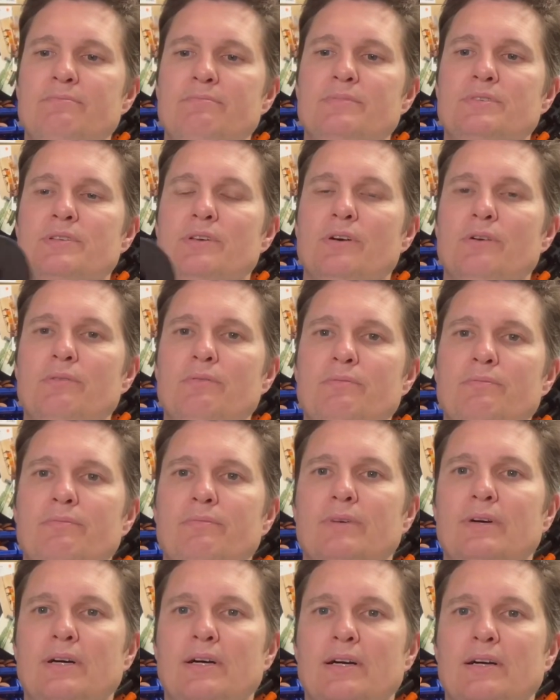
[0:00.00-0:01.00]
So
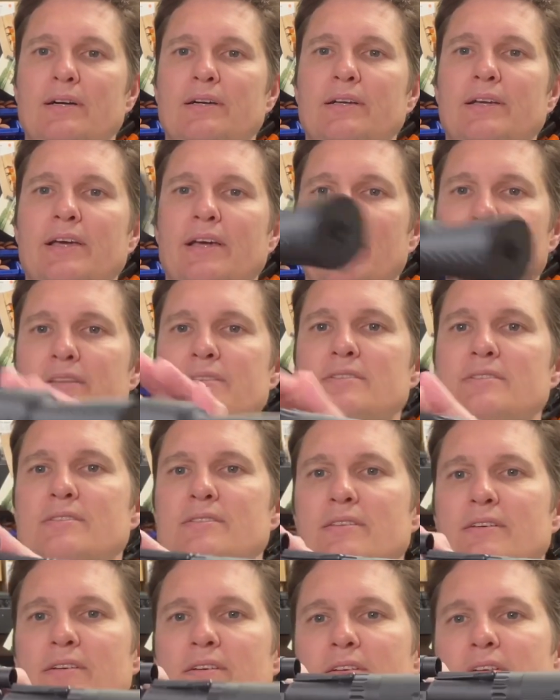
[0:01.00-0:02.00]
yeah, this
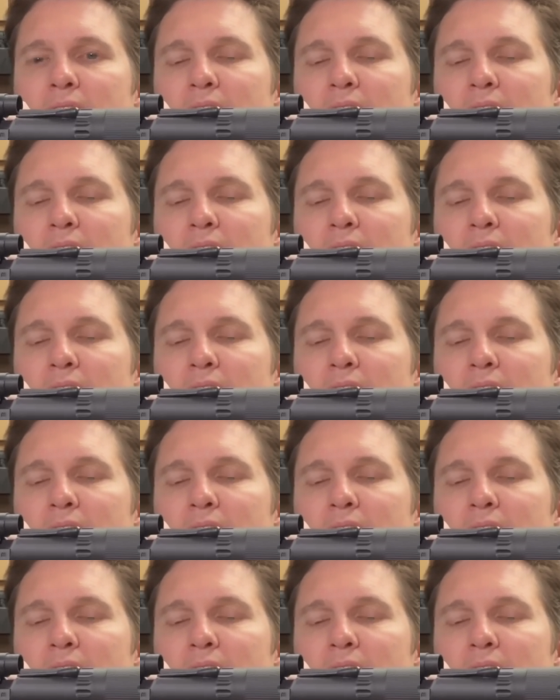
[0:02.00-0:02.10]
is the